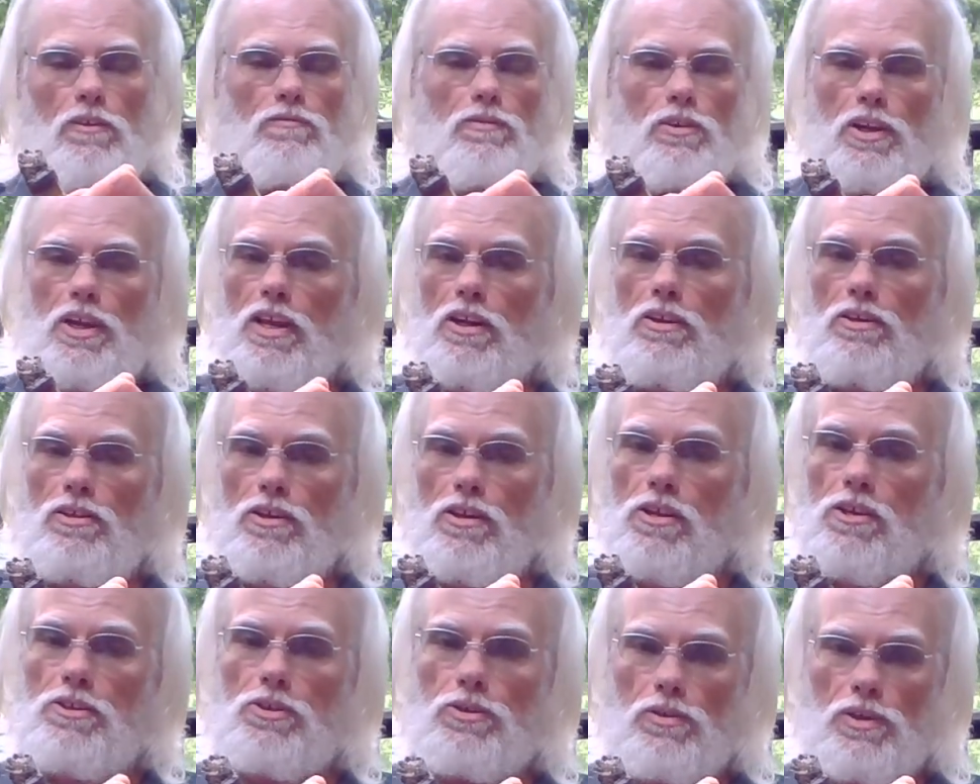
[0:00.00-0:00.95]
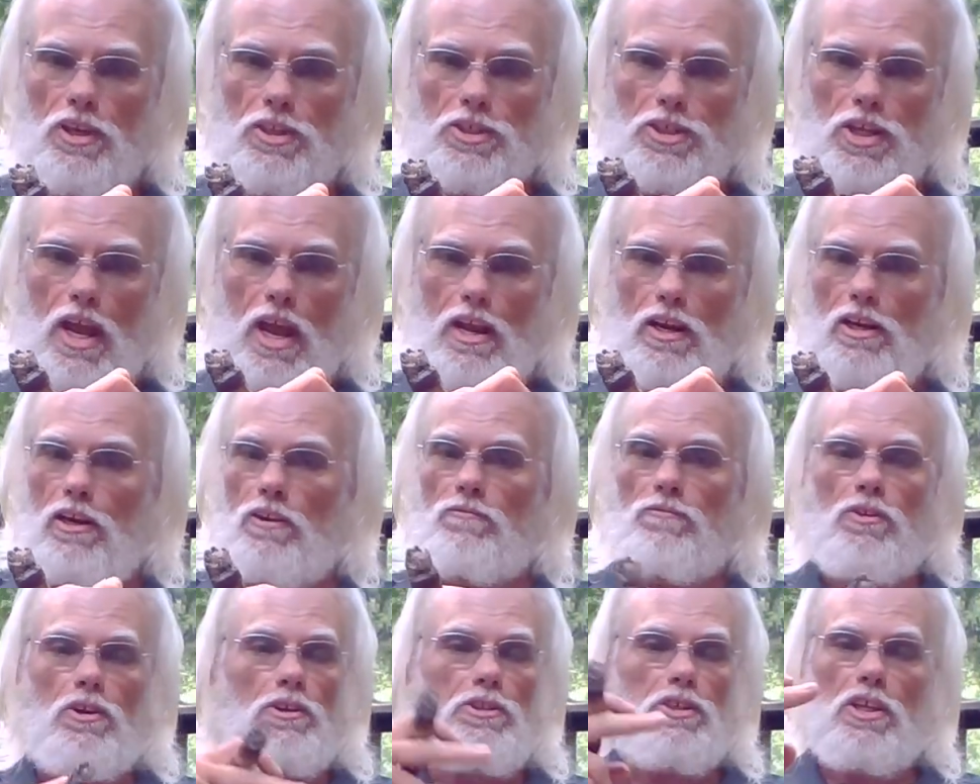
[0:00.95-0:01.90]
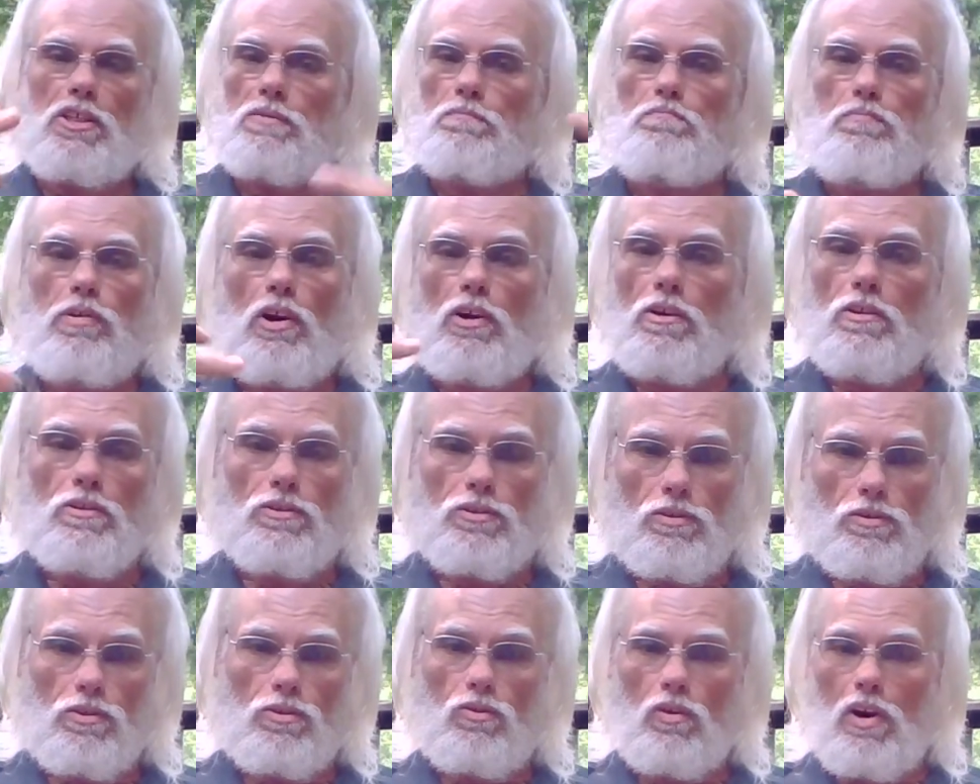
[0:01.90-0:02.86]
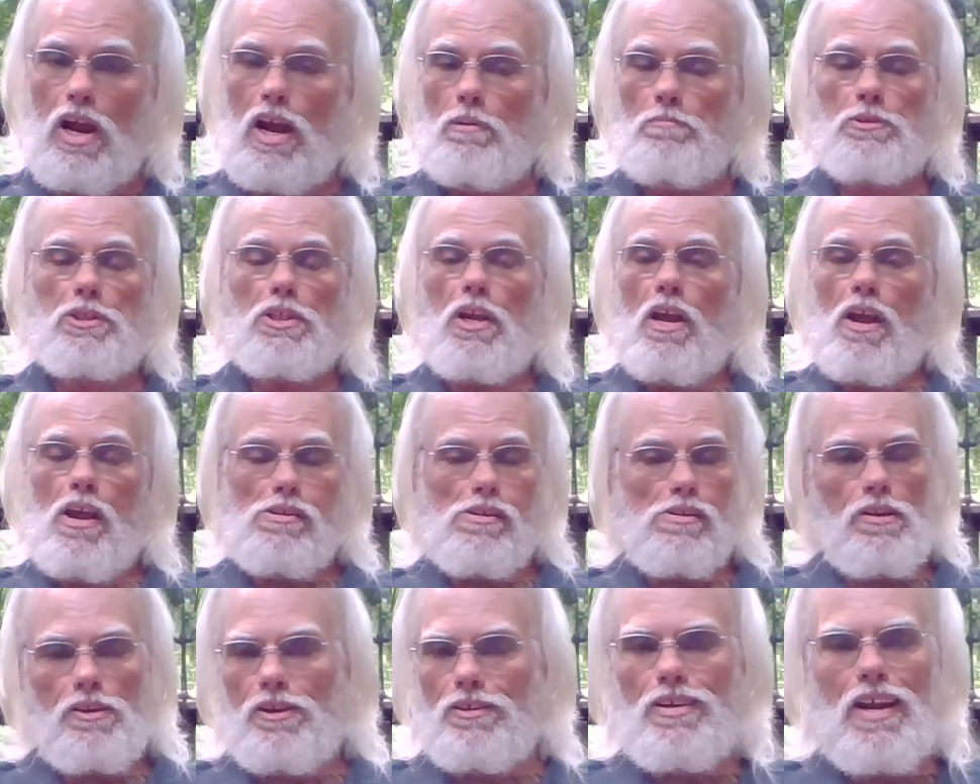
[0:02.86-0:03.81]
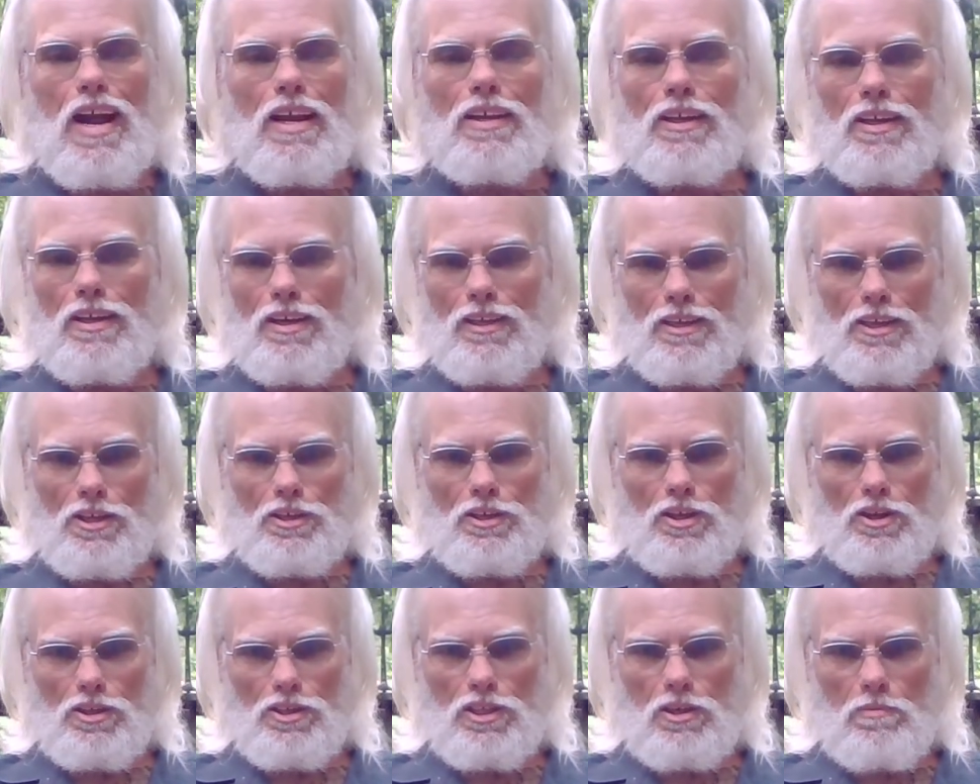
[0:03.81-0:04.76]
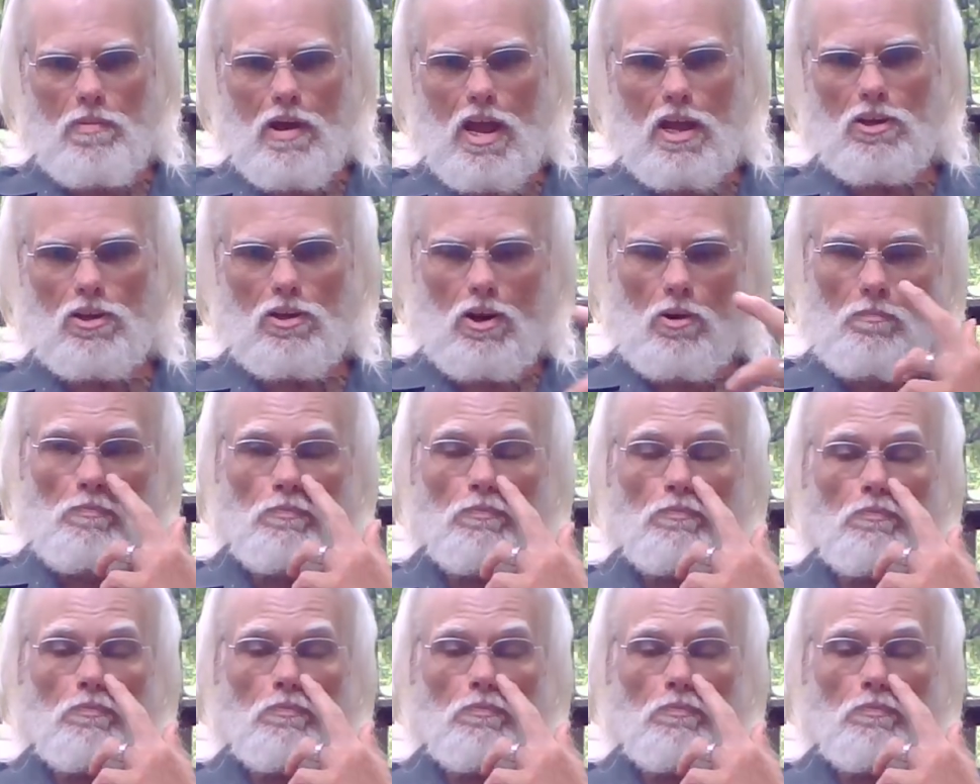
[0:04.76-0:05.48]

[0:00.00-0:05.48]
if they're getting nutrients added, if they're just burning through crops, you're not going to get good tobacco.